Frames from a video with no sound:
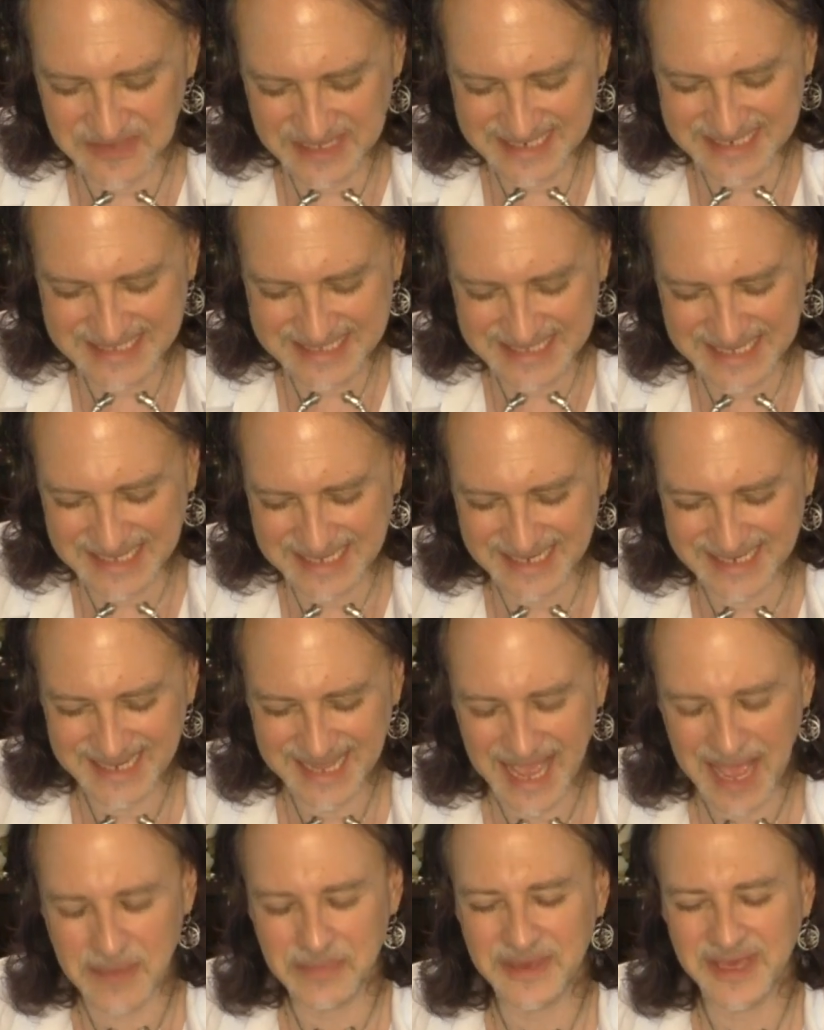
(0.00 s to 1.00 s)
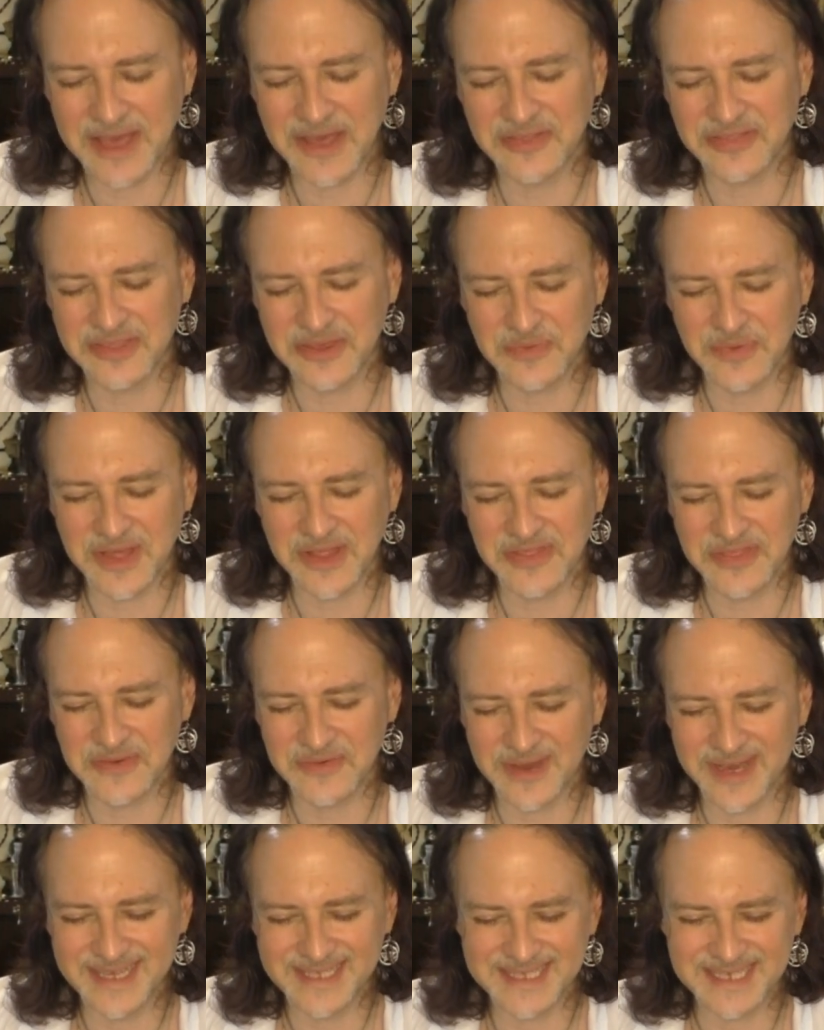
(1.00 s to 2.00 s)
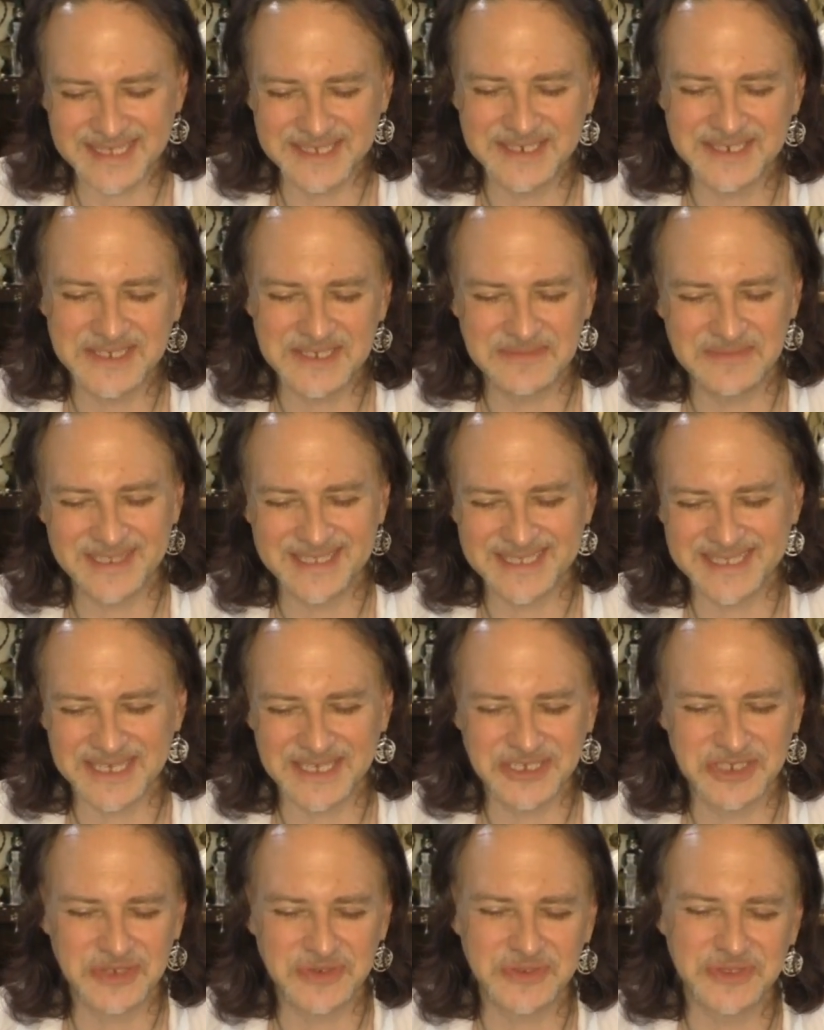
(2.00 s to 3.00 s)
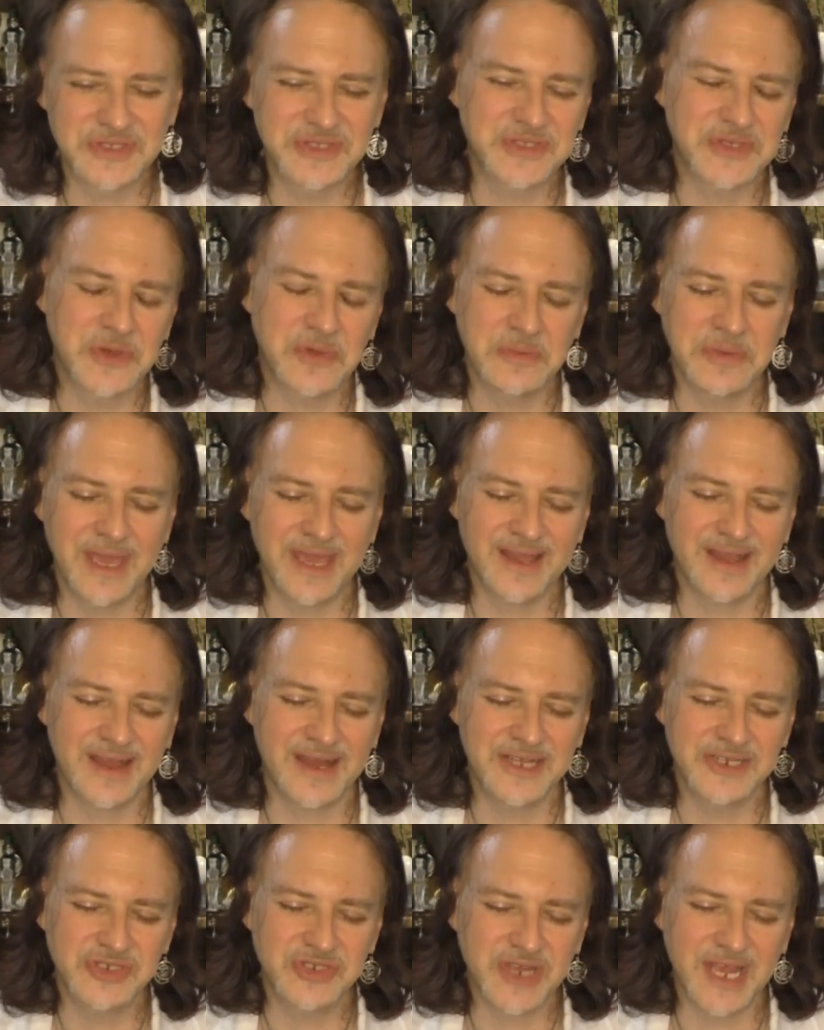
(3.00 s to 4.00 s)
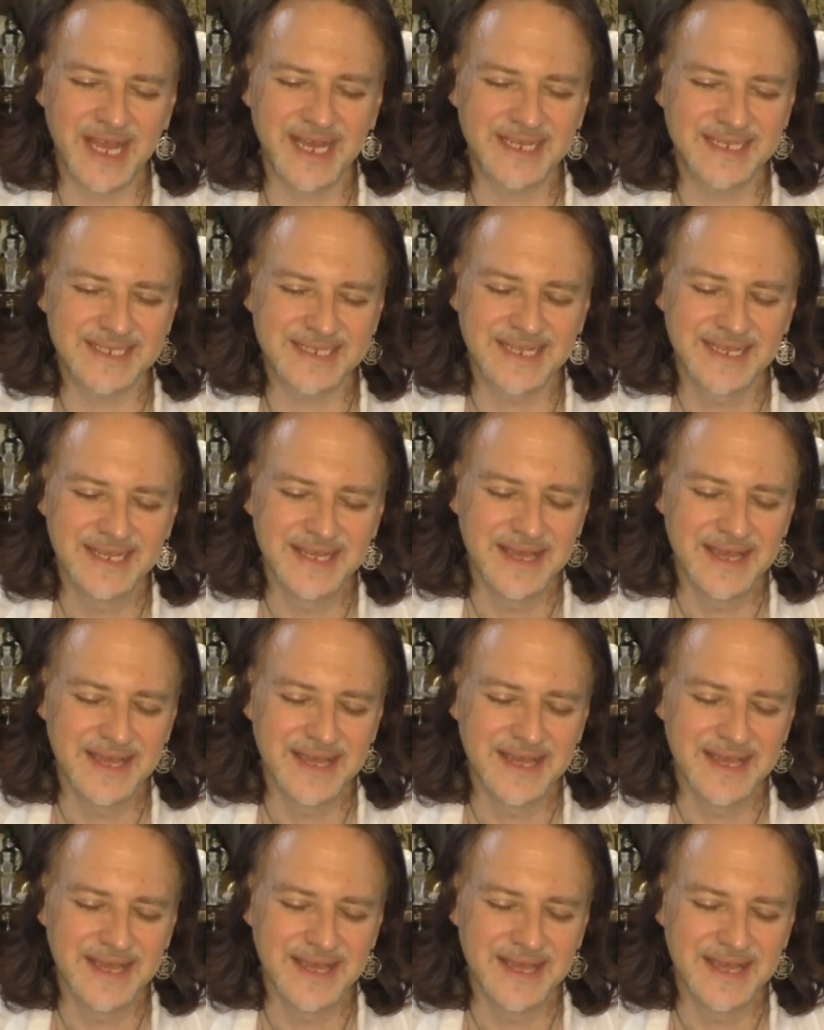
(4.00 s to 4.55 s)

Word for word: Venus sign, happy, healthy, wealthy, wise, intimate, sexual, soulmate contract.